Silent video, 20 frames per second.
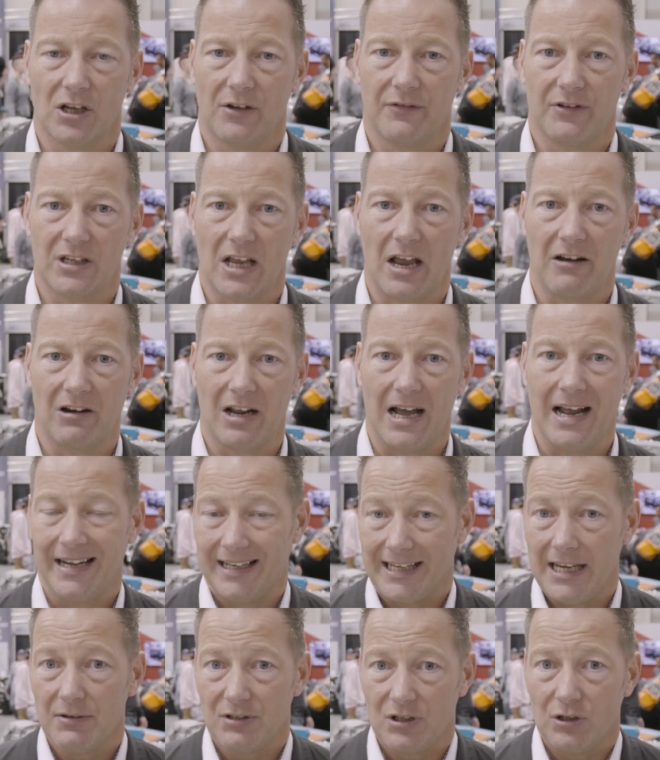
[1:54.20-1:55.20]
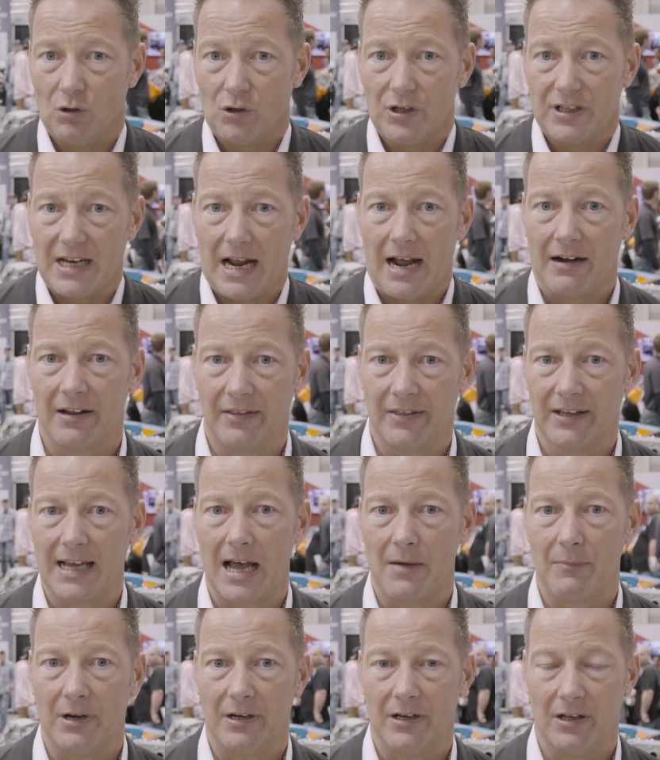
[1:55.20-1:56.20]
surface area and it keeps the noise down in the
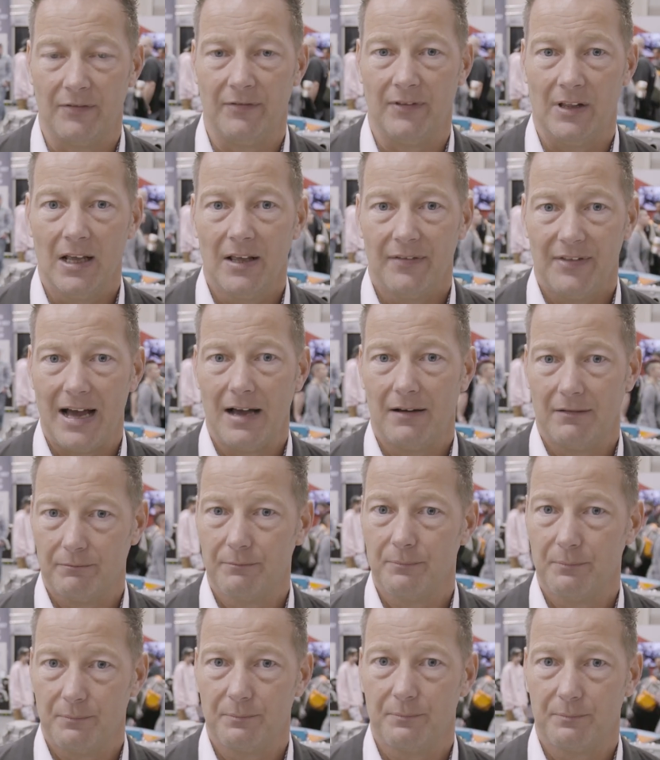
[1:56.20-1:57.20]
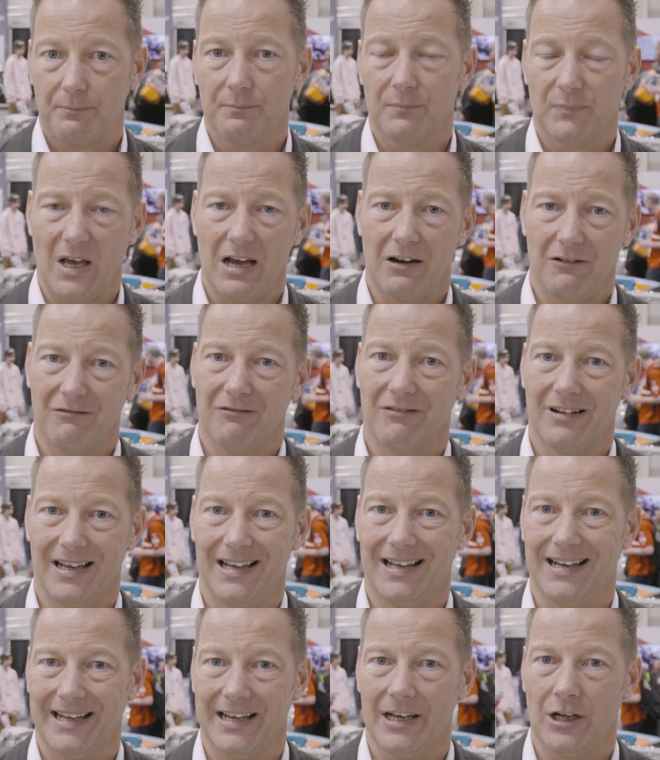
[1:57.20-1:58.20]
cabin and that that
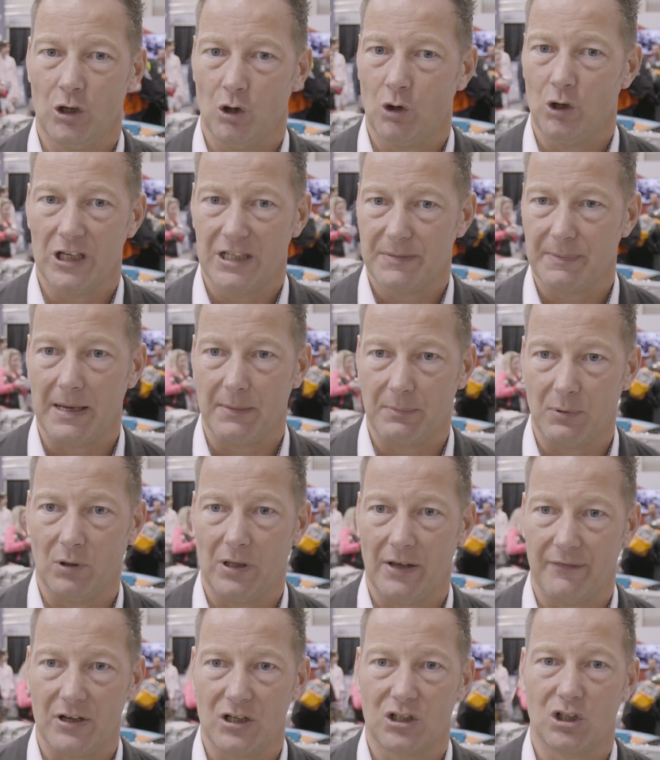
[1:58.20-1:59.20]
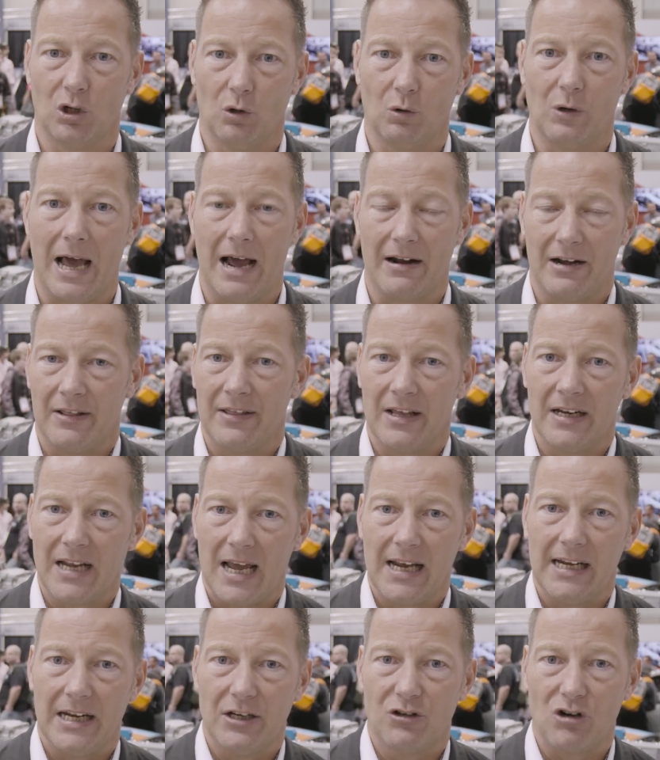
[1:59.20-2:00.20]
really annoys people if it's too loud, and they're
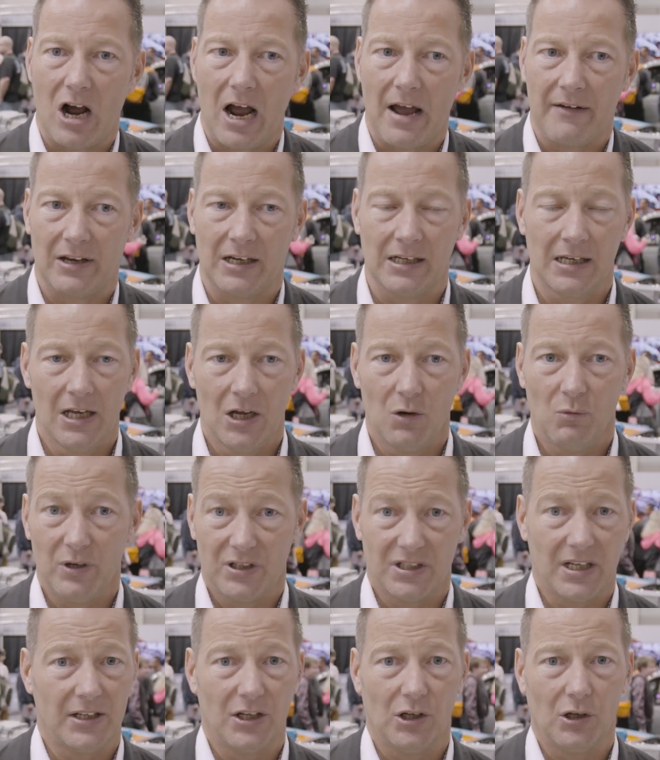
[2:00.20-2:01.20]
daily driving, which they